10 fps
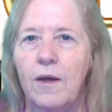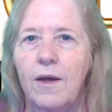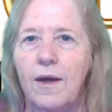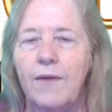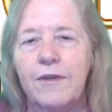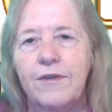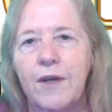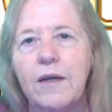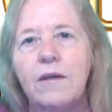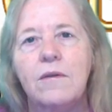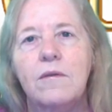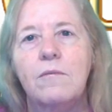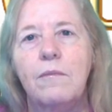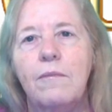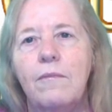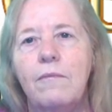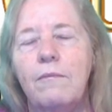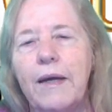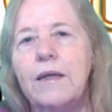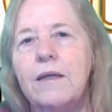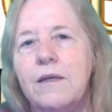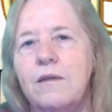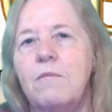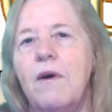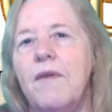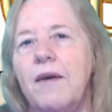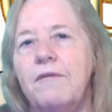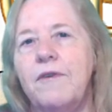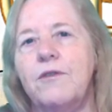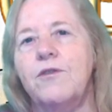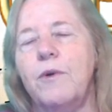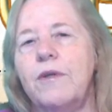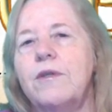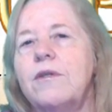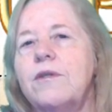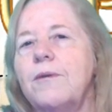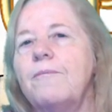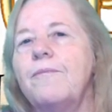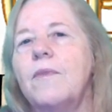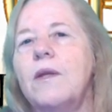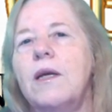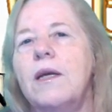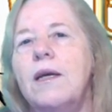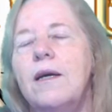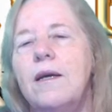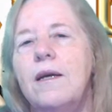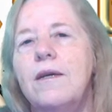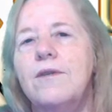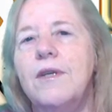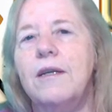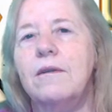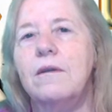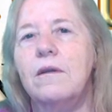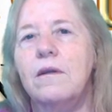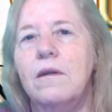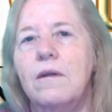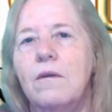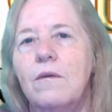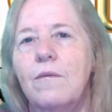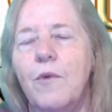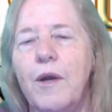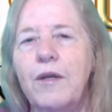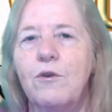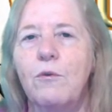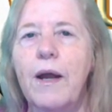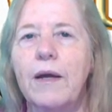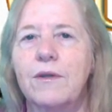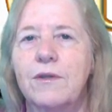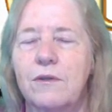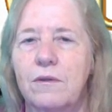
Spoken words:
And the second mechanism of that filtering system is it redirects